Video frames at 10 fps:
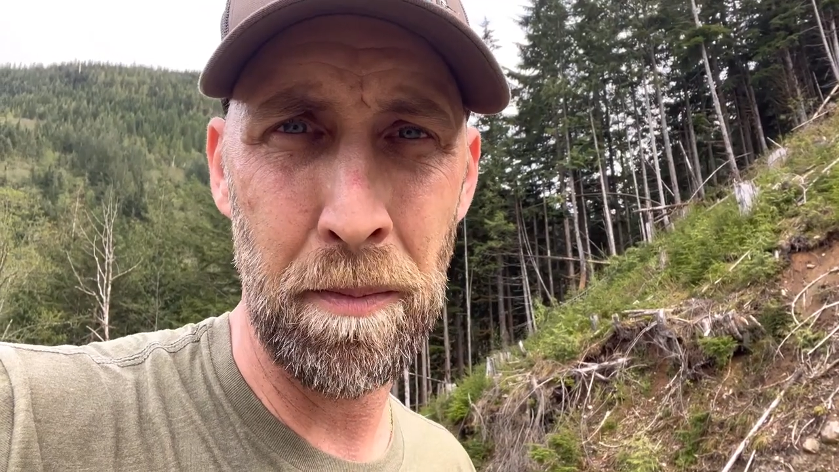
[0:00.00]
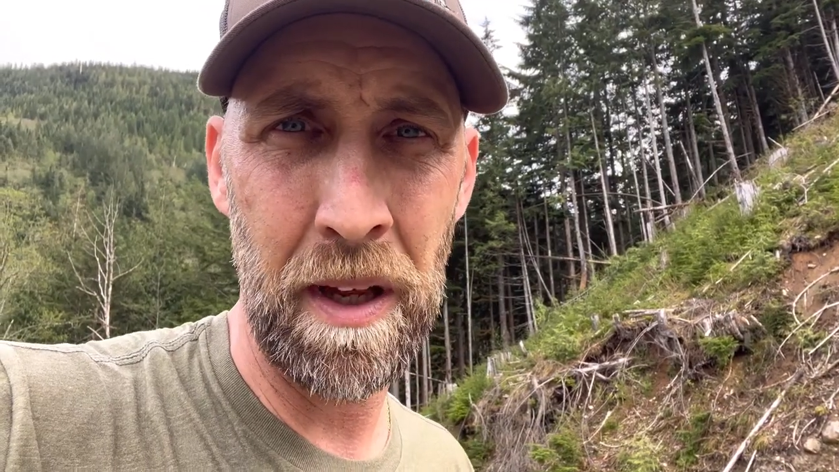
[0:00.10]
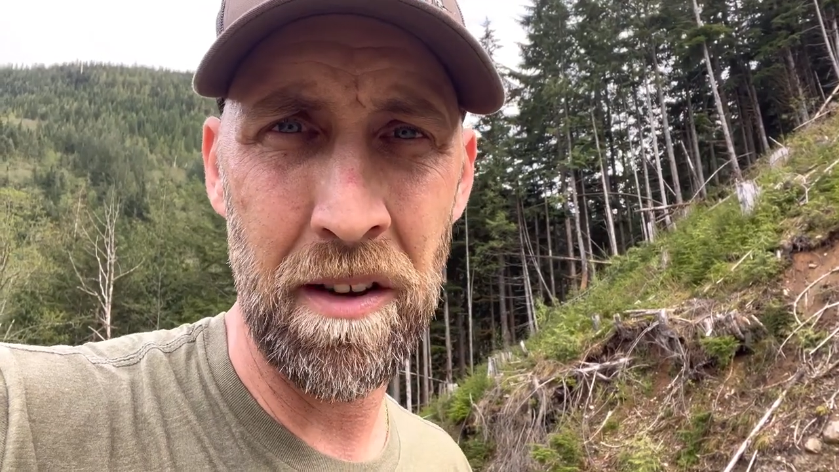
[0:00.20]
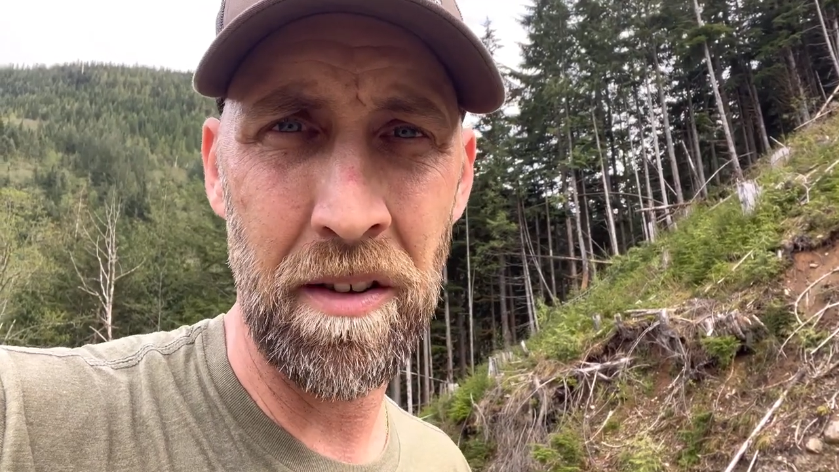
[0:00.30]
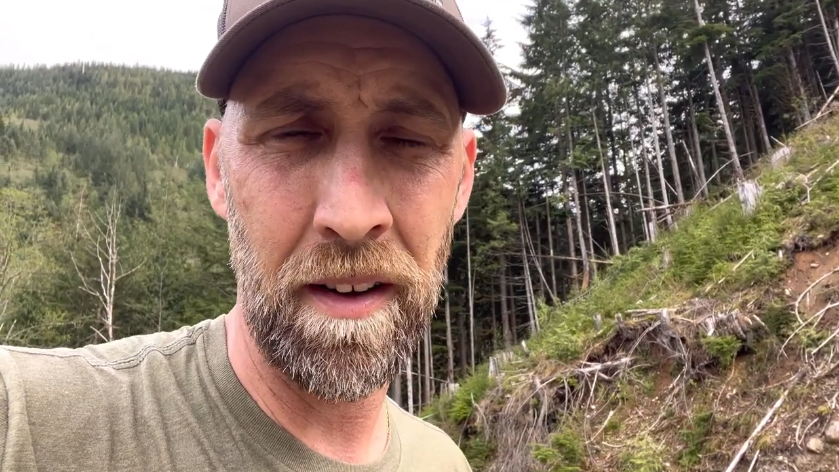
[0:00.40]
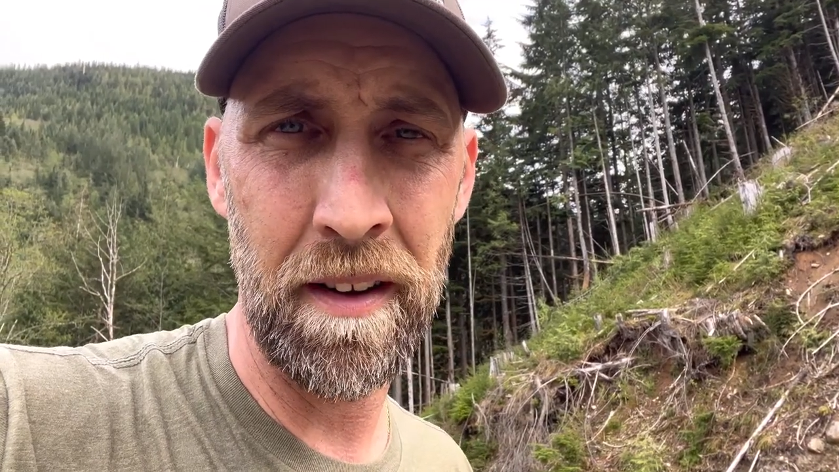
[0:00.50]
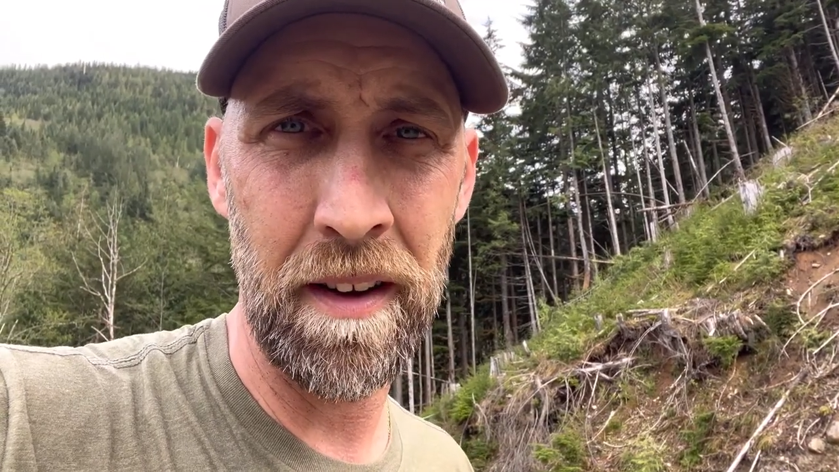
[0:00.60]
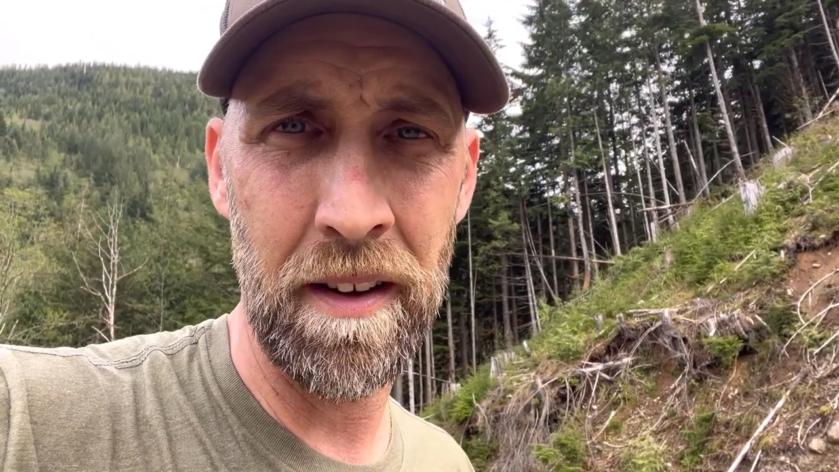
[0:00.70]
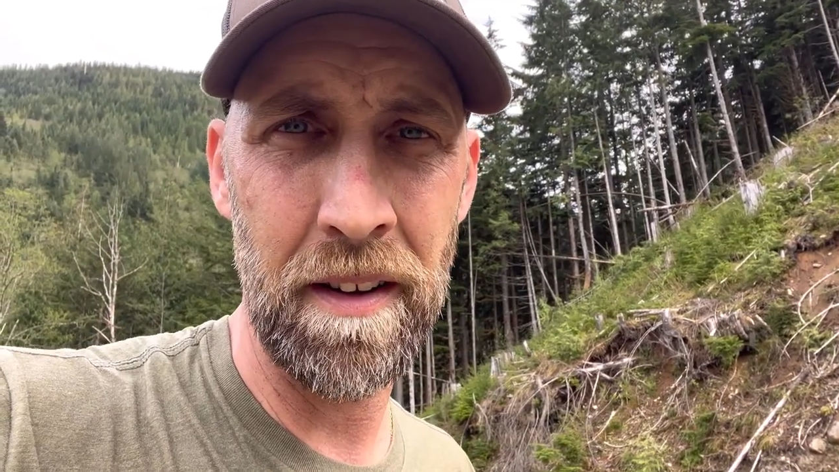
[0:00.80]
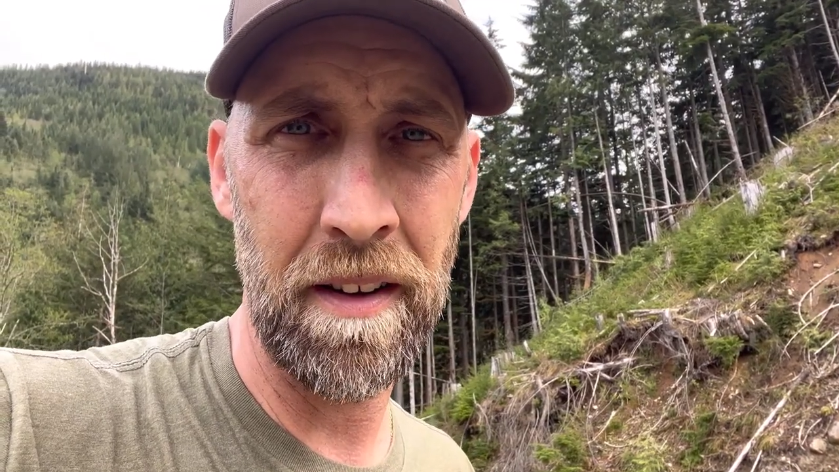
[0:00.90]
based on
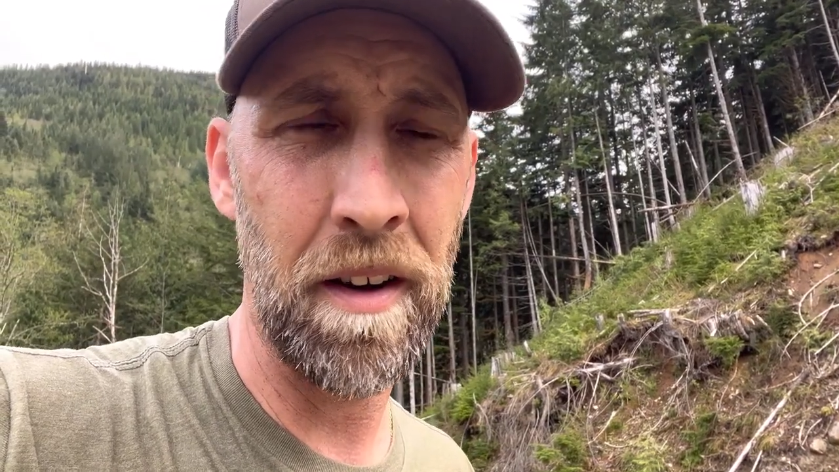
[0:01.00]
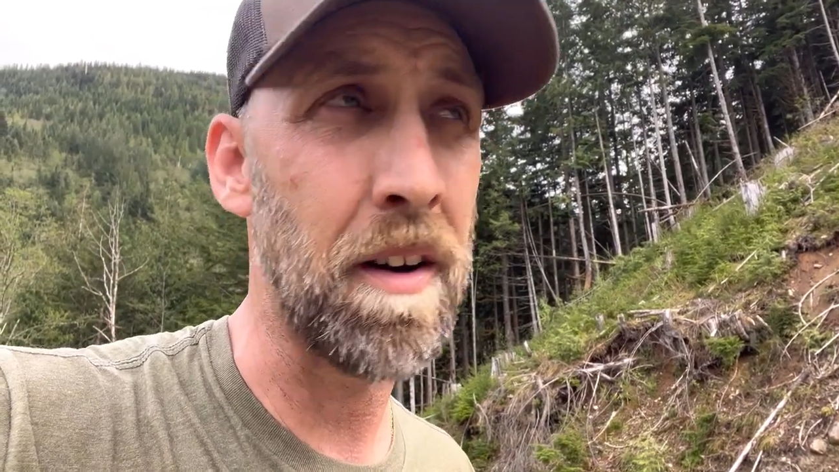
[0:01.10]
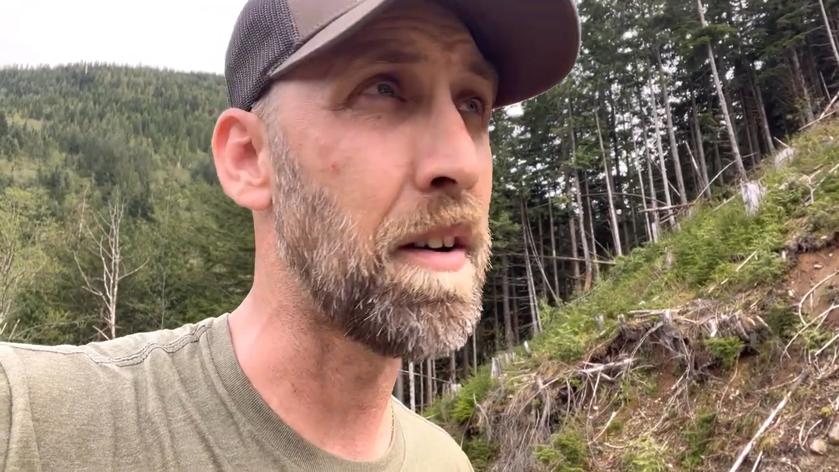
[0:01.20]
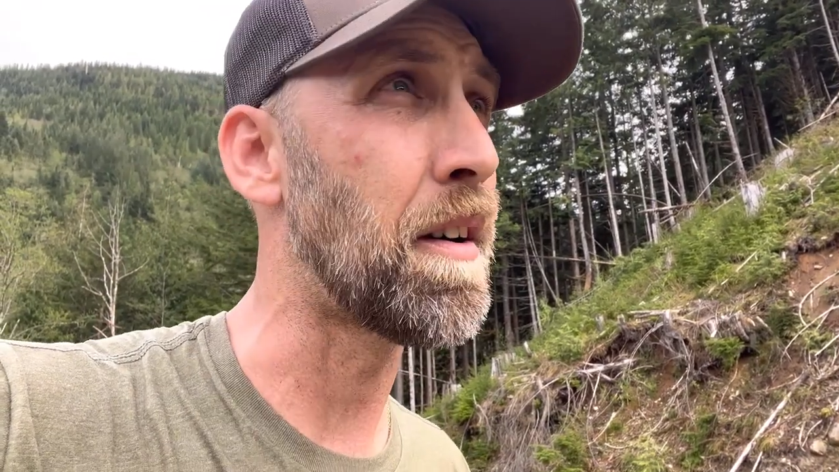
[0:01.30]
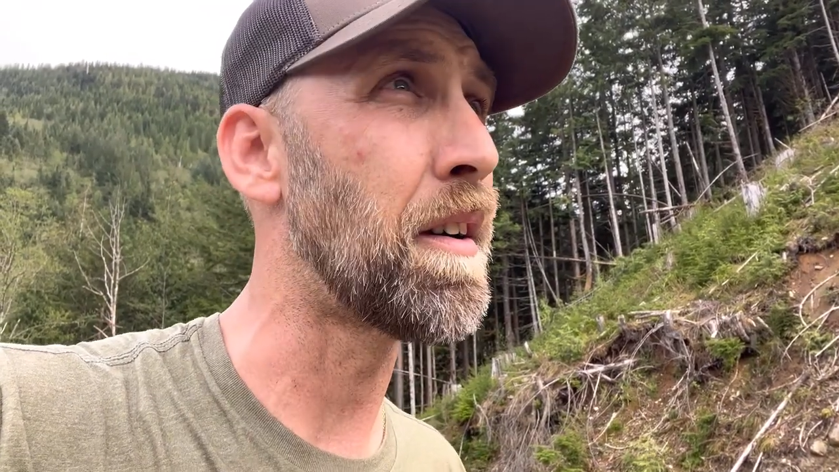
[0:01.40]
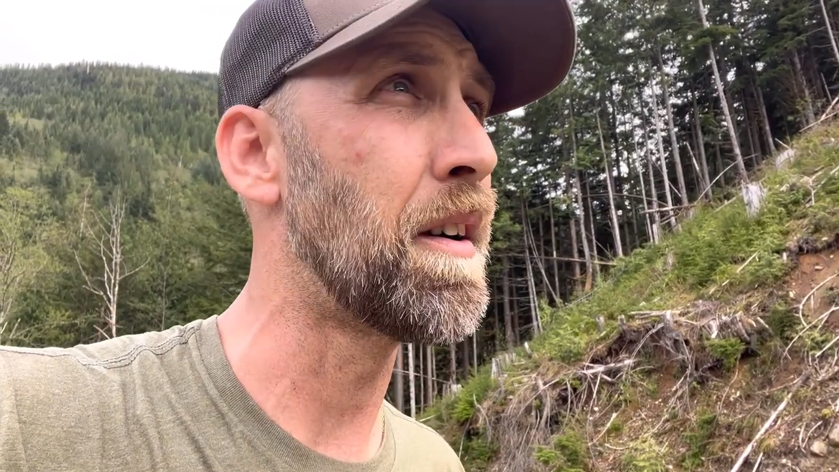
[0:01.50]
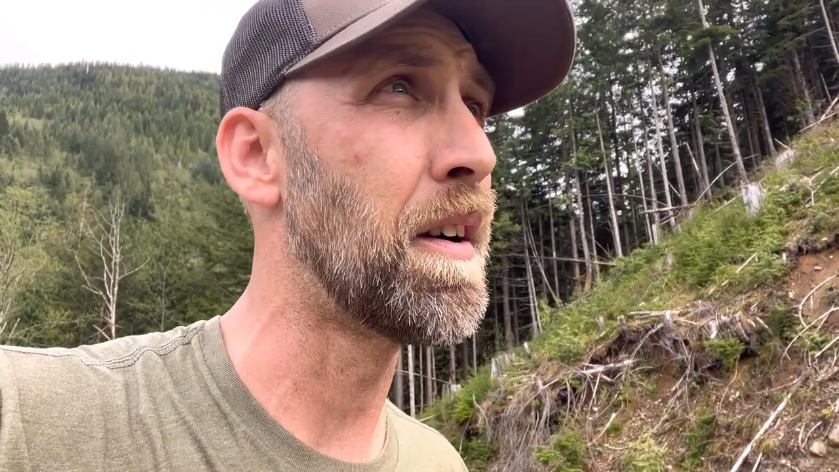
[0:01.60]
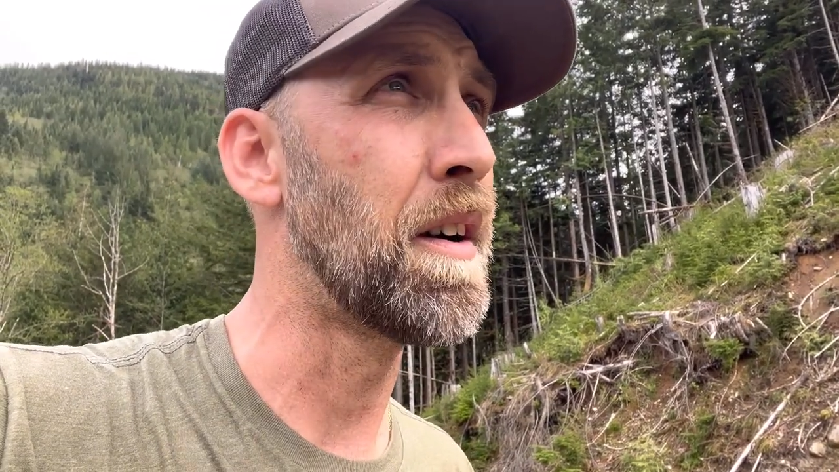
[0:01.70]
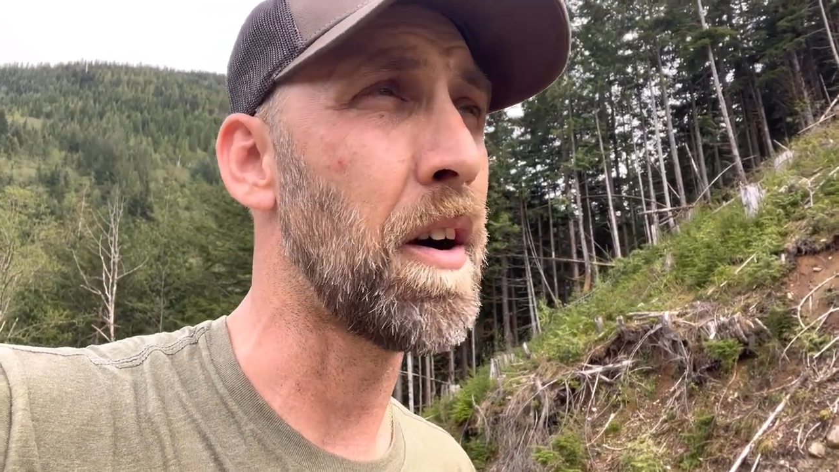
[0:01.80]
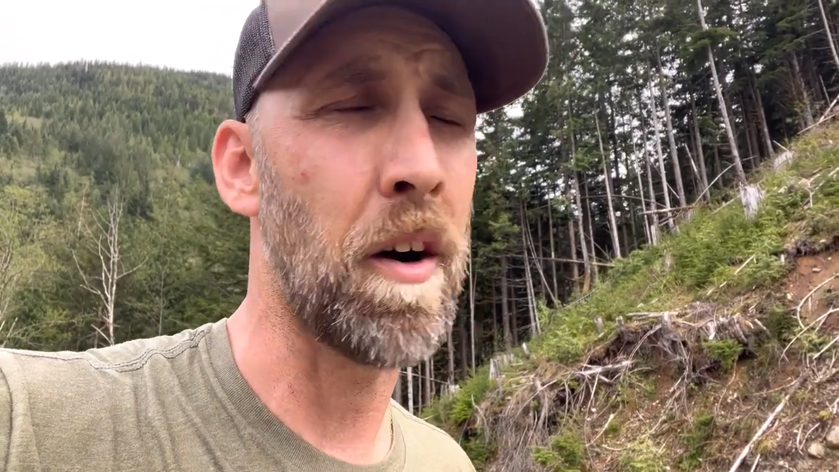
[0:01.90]

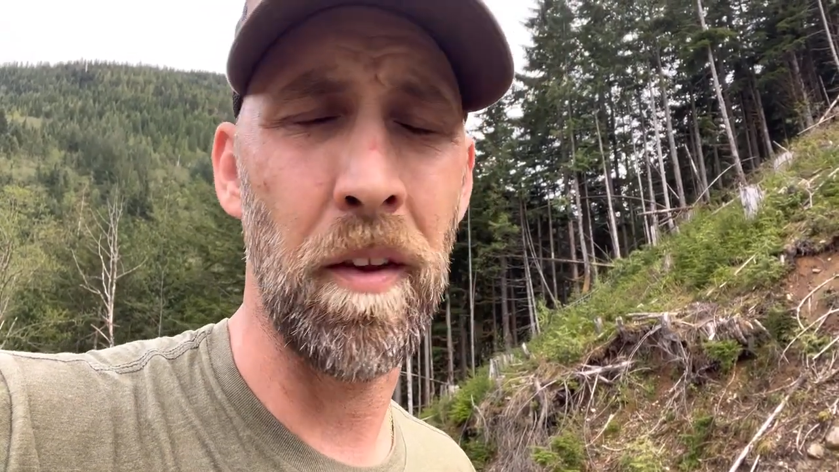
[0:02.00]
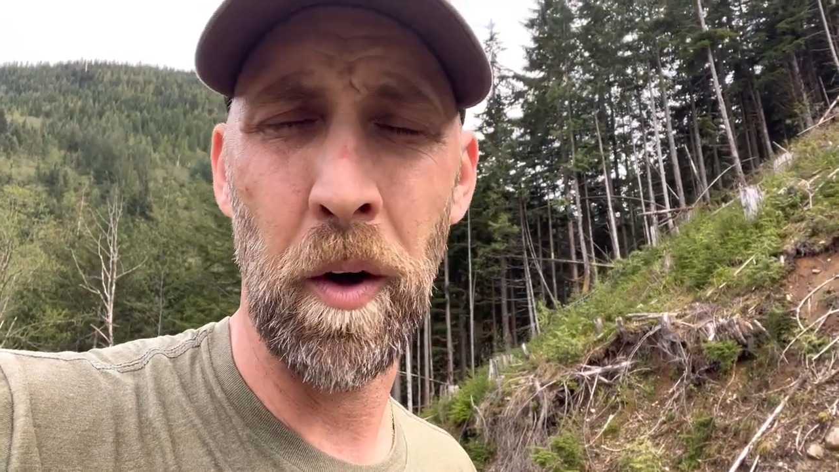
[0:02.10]
the